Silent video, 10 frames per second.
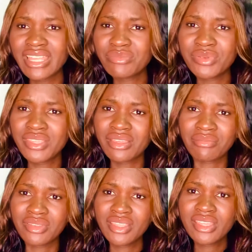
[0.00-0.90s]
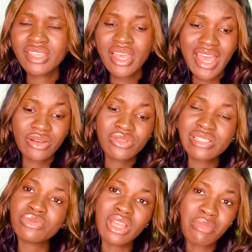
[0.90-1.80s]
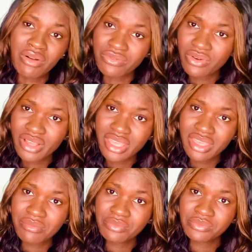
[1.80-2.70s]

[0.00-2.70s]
p.m. I don't sleep till about 4 a.m.